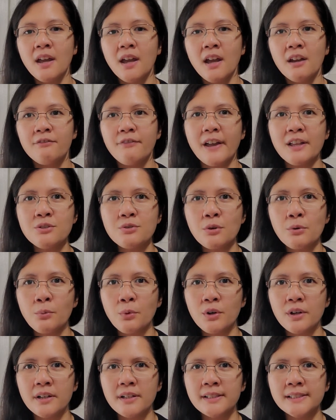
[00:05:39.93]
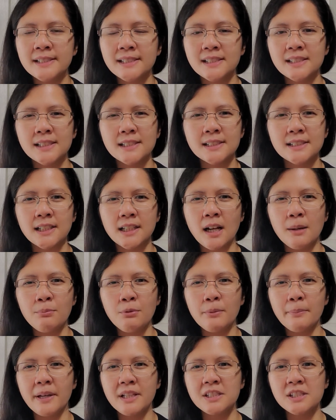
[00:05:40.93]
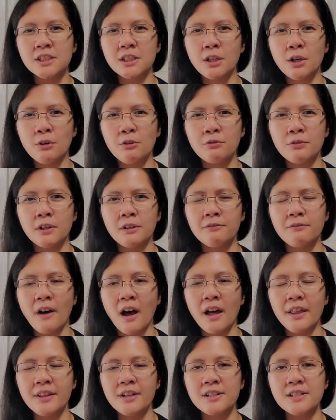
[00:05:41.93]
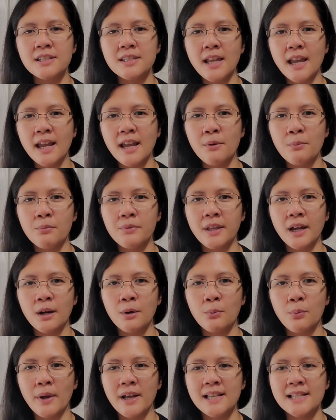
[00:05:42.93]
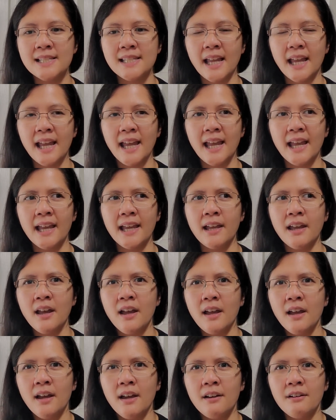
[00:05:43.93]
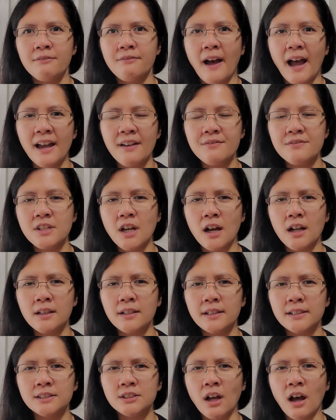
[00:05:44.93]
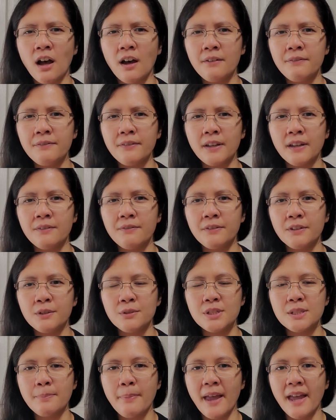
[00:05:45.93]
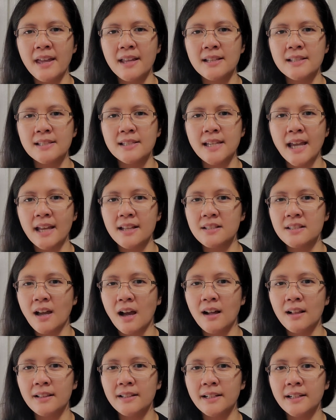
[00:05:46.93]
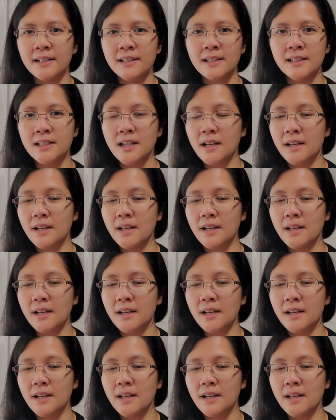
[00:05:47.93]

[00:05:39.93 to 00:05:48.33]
Fetch Rewards, just a couple months ago for Father's Day, there was a $5 off if you spend $10